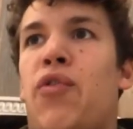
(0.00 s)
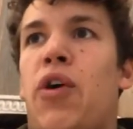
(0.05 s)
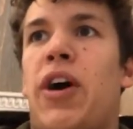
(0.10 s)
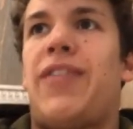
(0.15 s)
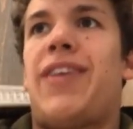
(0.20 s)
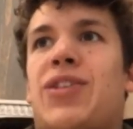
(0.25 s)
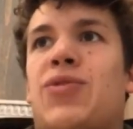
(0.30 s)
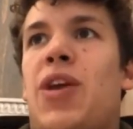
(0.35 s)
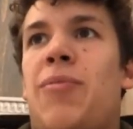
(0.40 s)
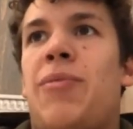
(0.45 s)

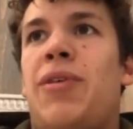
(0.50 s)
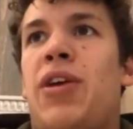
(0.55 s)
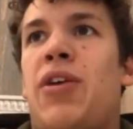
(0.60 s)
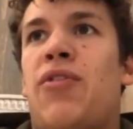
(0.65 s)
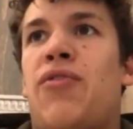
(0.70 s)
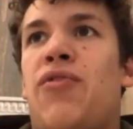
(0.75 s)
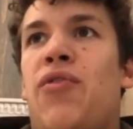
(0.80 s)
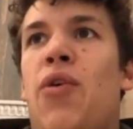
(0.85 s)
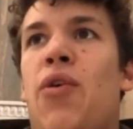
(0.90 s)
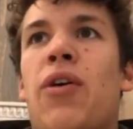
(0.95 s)
Like that's what
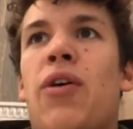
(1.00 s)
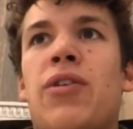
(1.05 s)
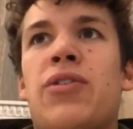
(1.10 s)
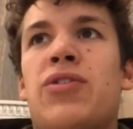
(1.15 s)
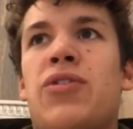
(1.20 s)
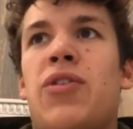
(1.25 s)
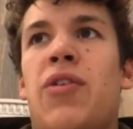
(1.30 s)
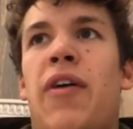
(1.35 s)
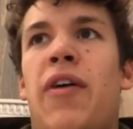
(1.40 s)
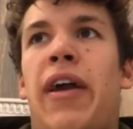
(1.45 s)
I'm here
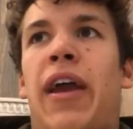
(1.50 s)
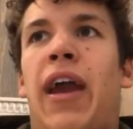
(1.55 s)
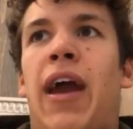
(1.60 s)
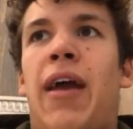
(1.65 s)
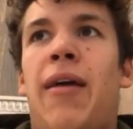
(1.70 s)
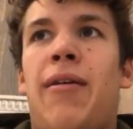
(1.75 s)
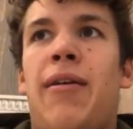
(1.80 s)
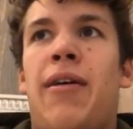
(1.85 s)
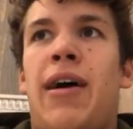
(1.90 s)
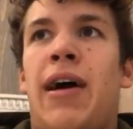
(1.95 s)
for. So like I,